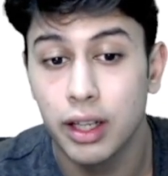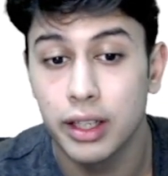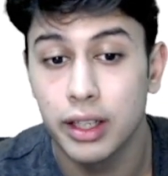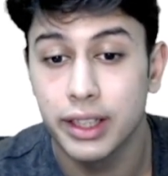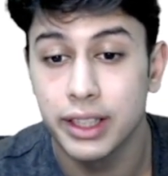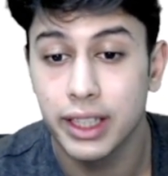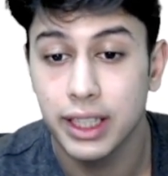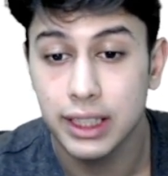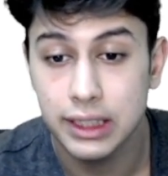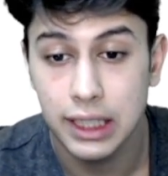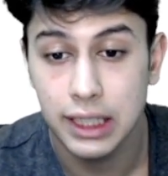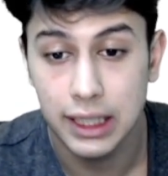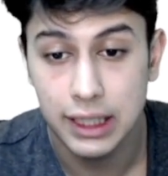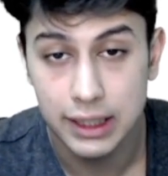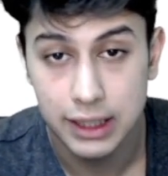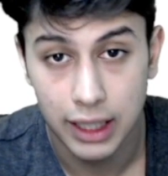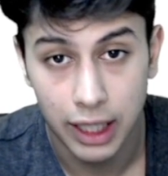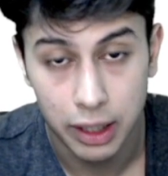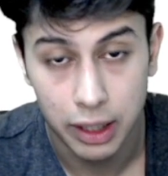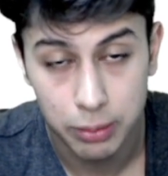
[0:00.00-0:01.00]
there is
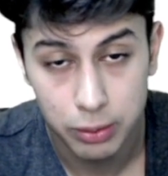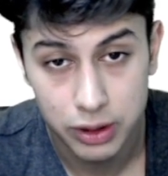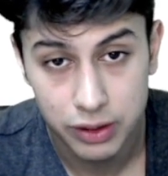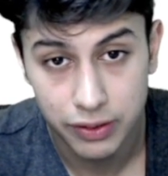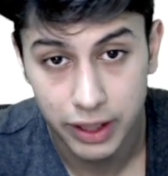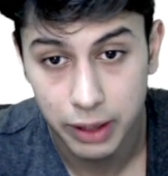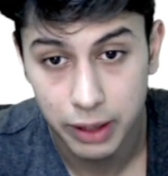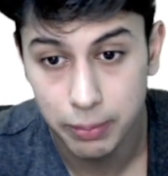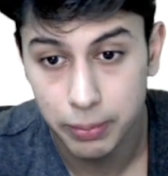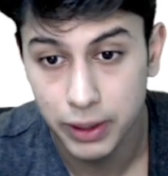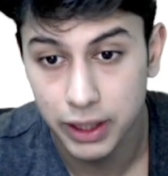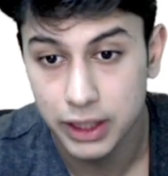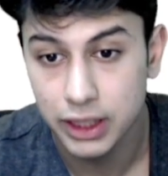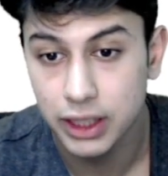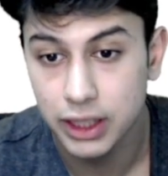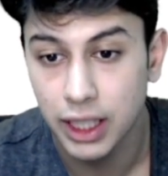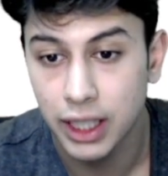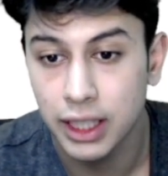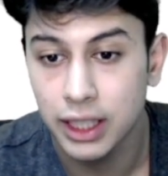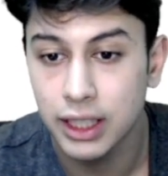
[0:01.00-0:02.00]
less atmospheric
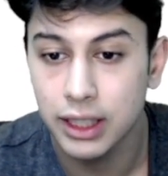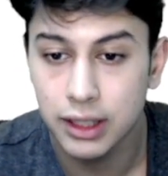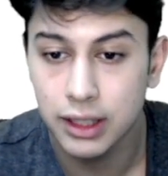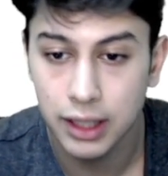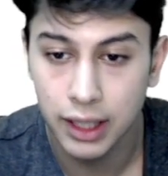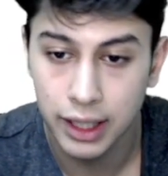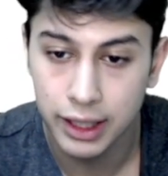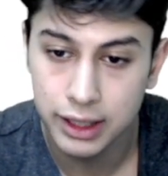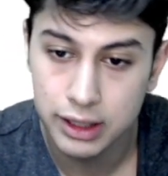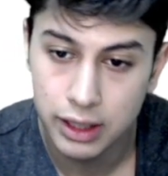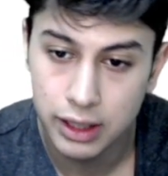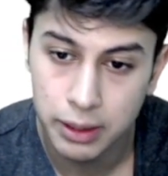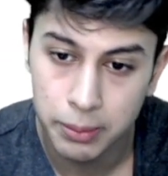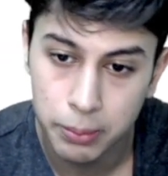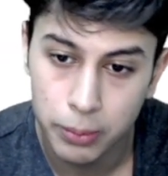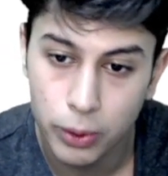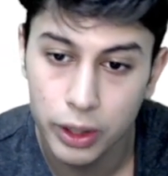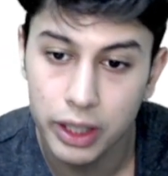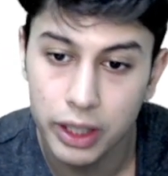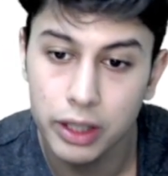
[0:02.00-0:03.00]
pressure, and it is an
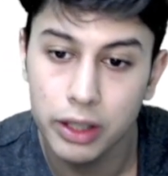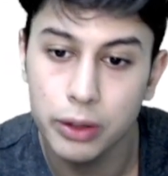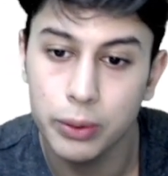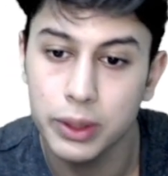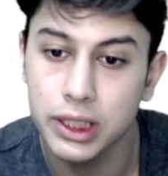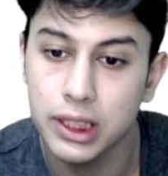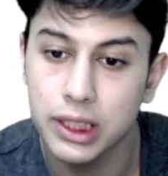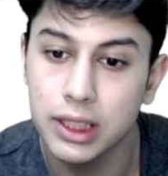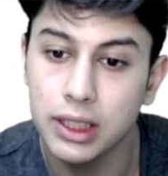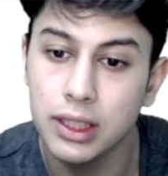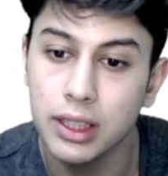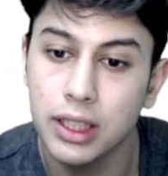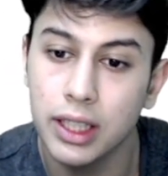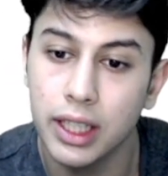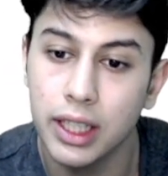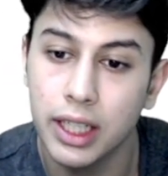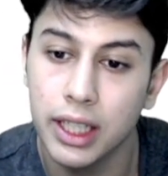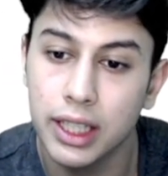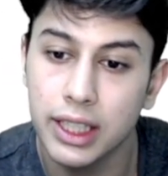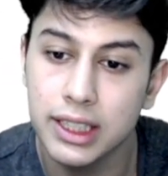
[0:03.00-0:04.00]
important question.
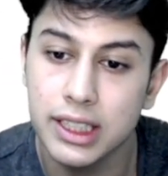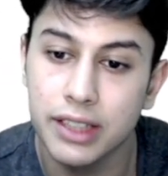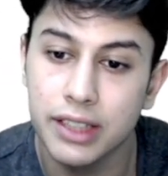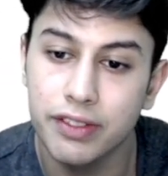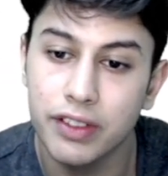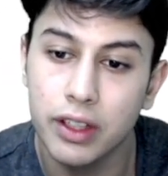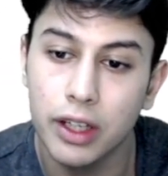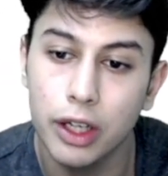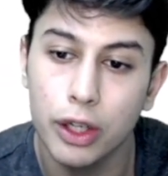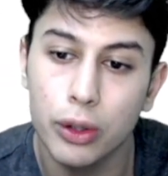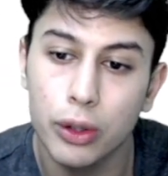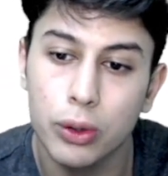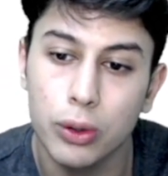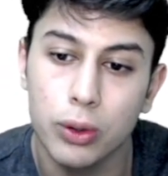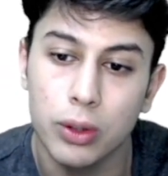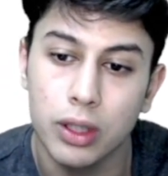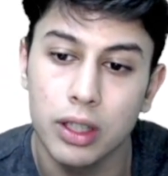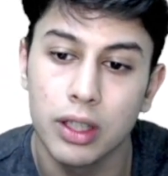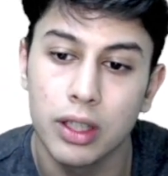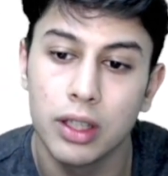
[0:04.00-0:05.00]
It is difficult to
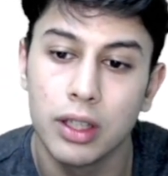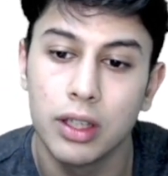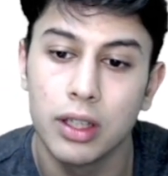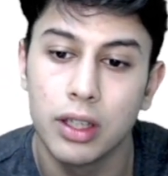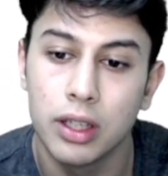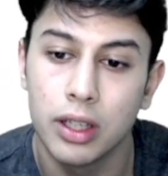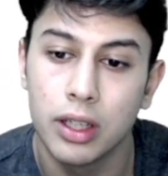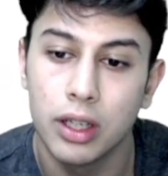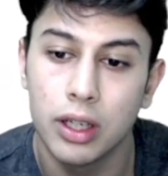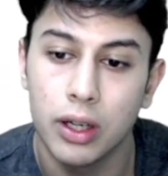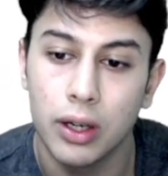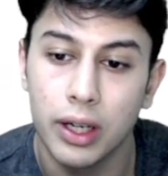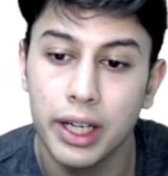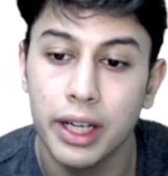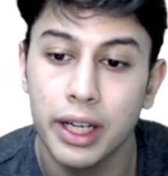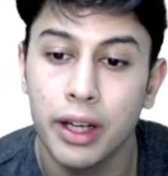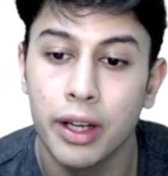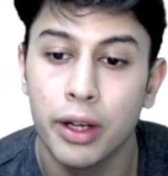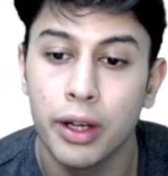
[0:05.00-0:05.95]
cook. Alright,